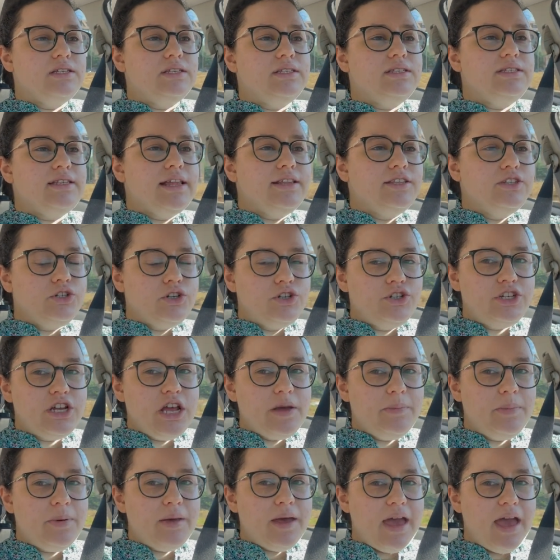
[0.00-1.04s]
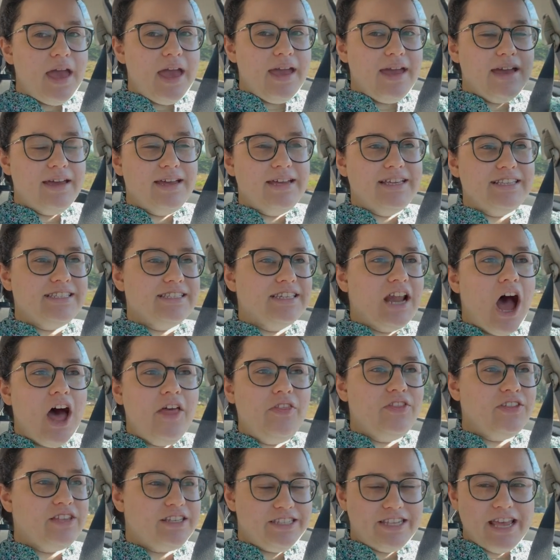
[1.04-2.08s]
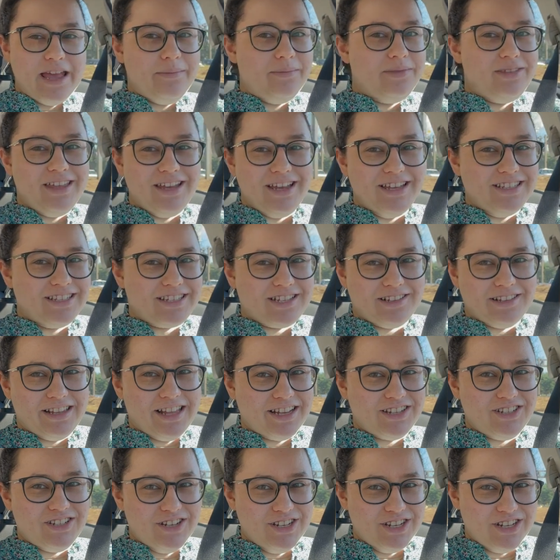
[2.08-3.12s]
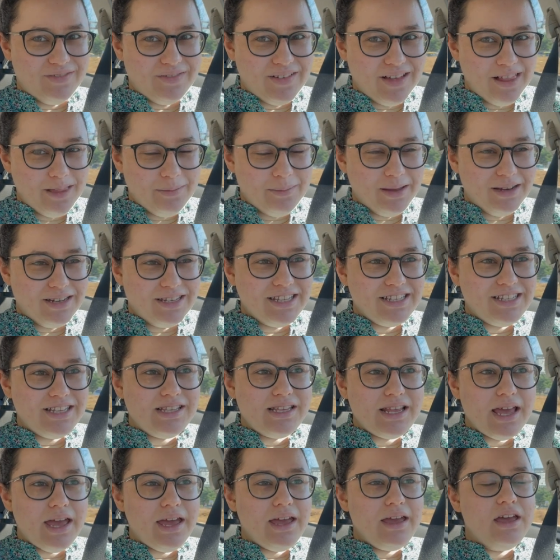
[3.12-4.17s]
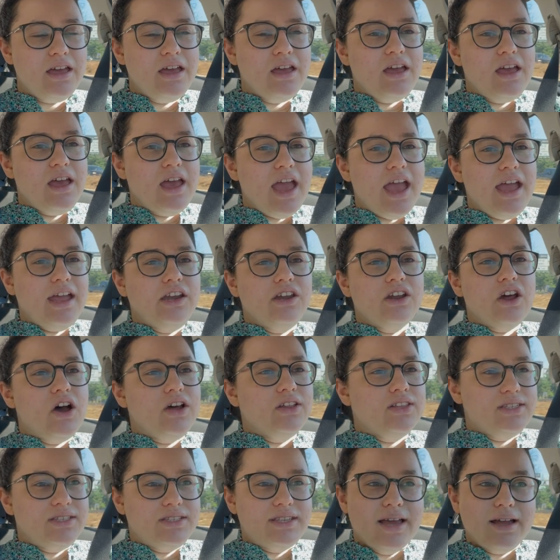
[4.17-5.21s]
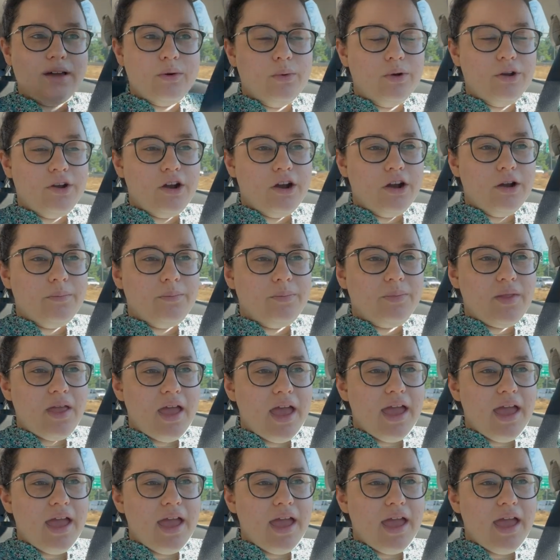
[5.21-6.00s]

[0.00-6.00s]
censorship is not the same thing as collection development. This is a non sequitur.